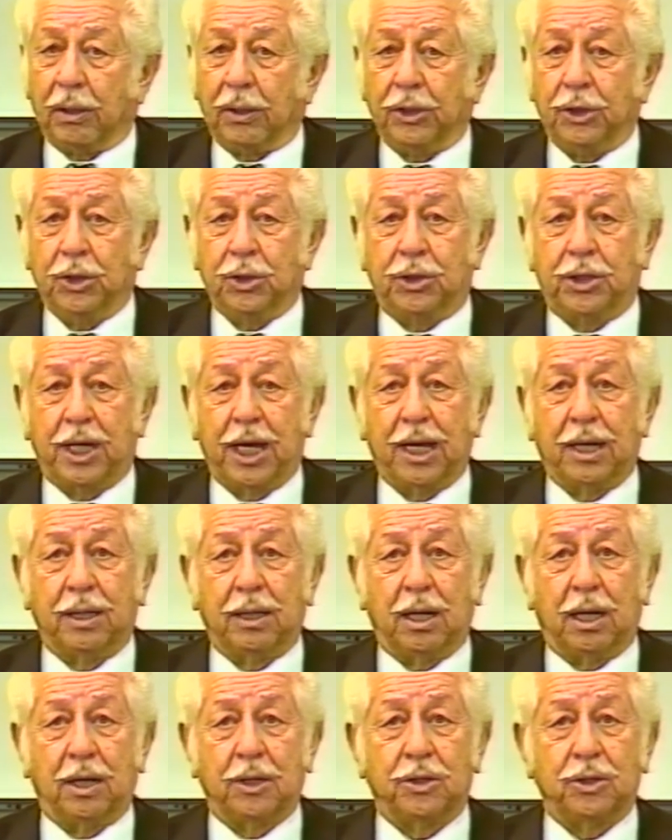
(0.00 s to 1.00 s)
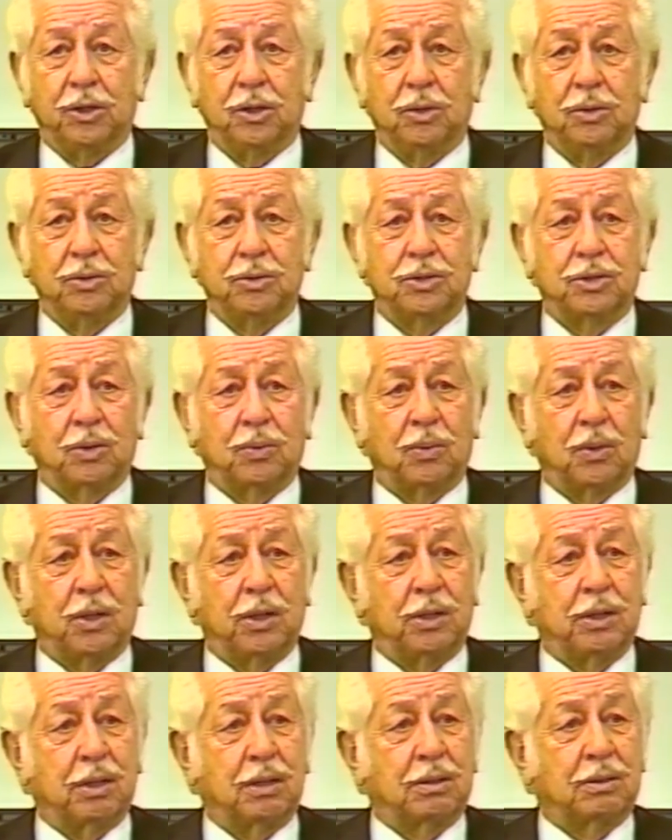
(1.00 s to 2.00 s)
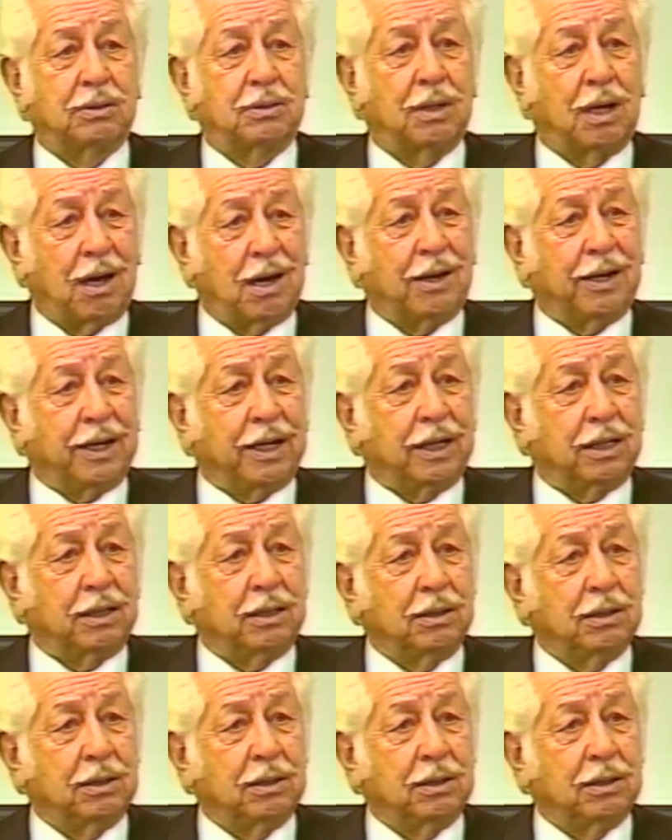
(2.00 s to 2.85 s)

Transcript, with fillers: You cannot use the word tonic